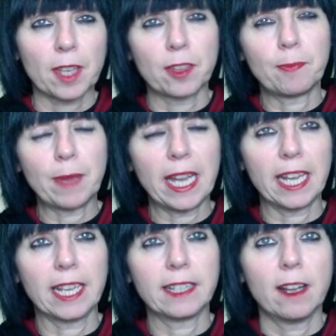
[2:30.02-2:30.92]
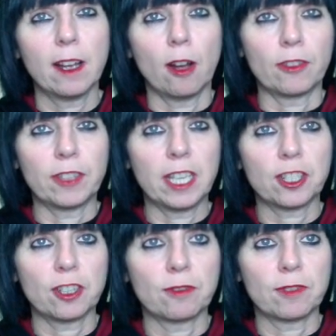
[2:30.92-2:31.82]
the pain or the
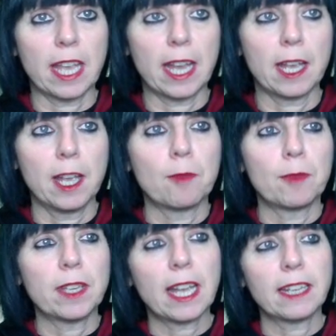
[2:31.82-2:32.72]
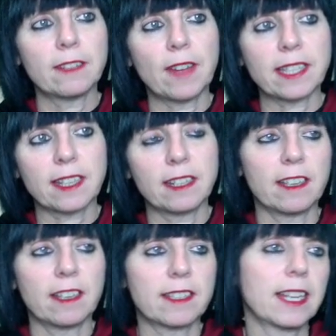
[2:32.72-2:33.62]
issues there, but you're kind of asking it.
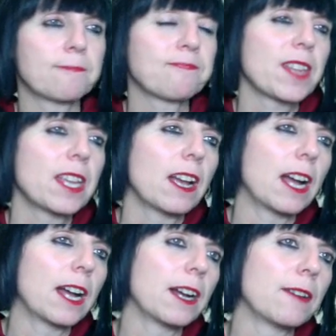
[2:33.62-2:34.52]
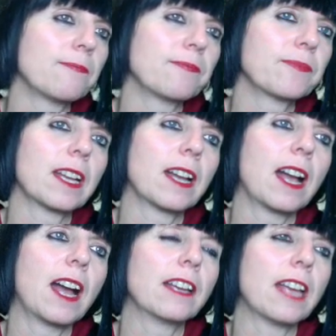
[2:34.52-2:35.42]
You're saying,
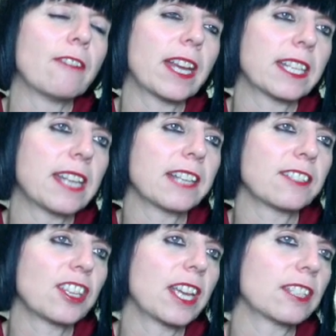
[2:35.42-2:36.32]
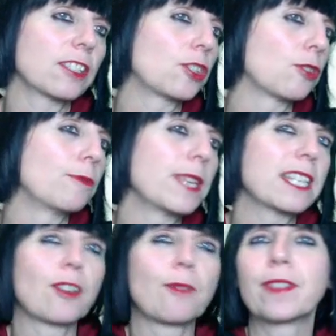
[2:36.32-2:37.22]
I recognise you're here to show me
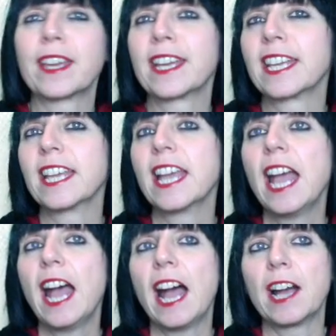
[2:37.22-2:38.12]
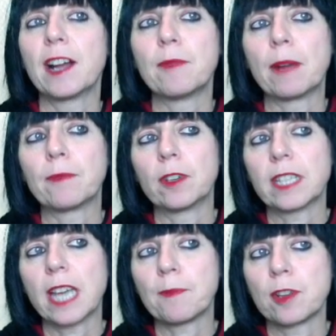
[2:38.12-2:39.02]
something. I'm going to
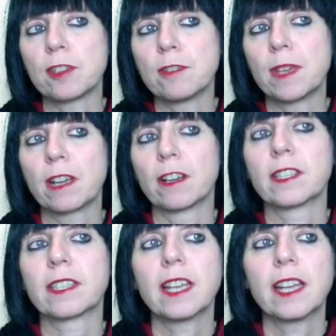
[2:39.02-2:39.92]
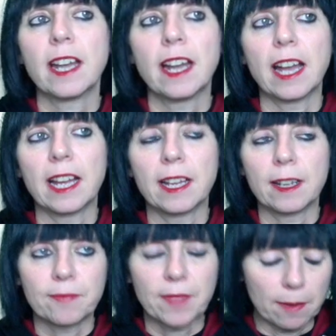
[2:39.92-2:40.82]
tap on you because
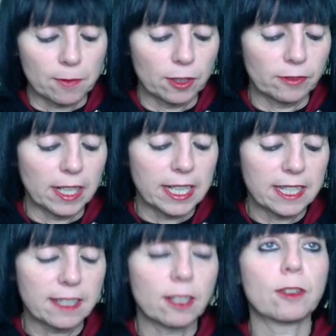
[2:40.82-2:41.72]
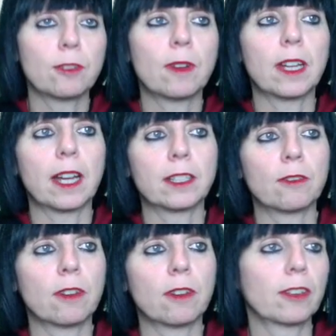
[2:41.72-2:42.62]
I'm going to release you. I no
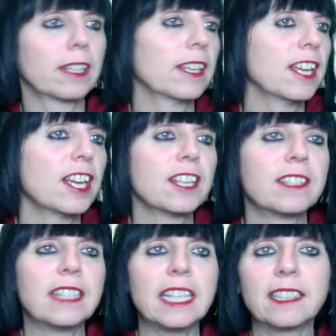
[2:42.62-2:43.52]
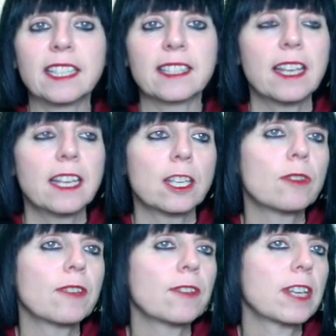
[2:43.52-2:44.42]
longer need this, and
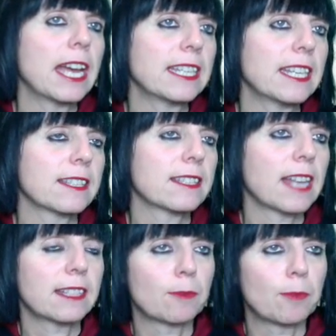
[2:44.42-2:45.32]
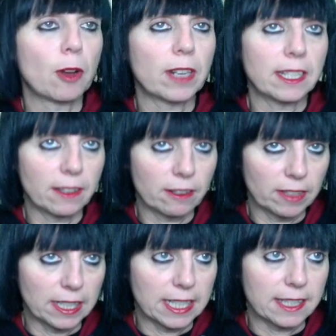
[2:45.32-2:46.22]
if you get any insights upon any of the
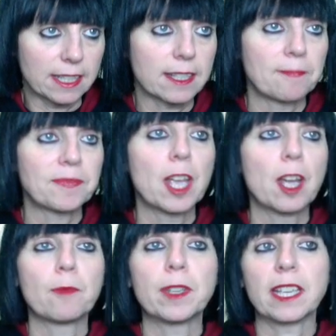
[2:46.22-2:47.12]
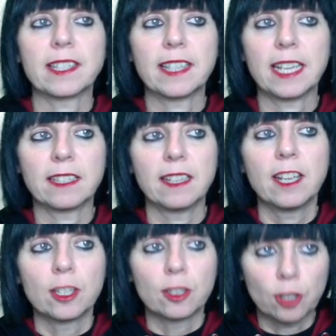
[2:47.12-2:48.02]
releases, but you're saying
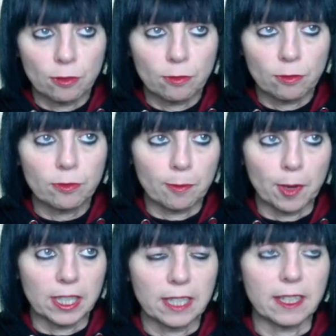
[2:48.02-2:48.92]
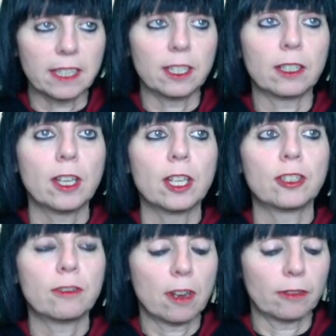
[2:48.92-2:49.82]
to your body that you
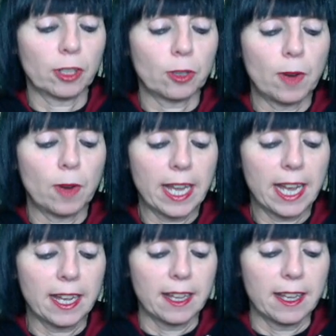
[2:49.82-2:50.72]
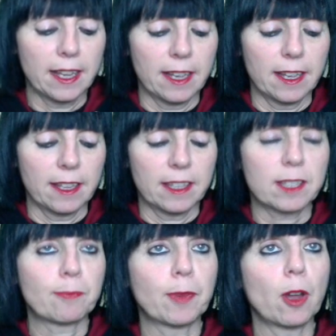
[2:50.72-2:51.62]
do not require this
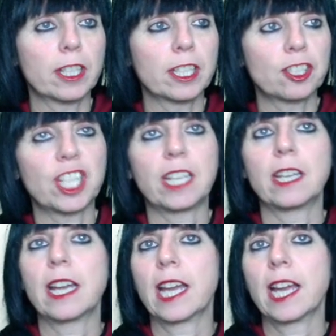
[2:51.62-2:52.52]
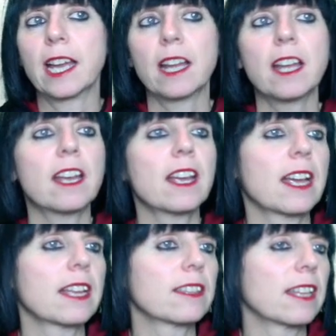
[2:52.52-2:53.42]
blockage here,
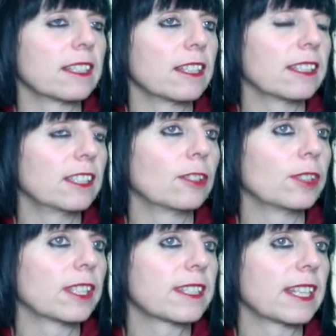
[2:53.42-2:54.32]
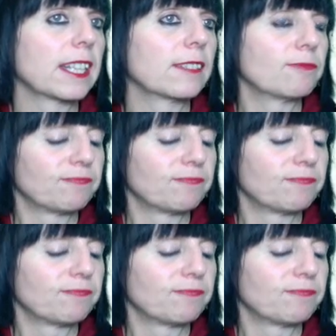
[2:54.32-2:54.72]
and you're saying,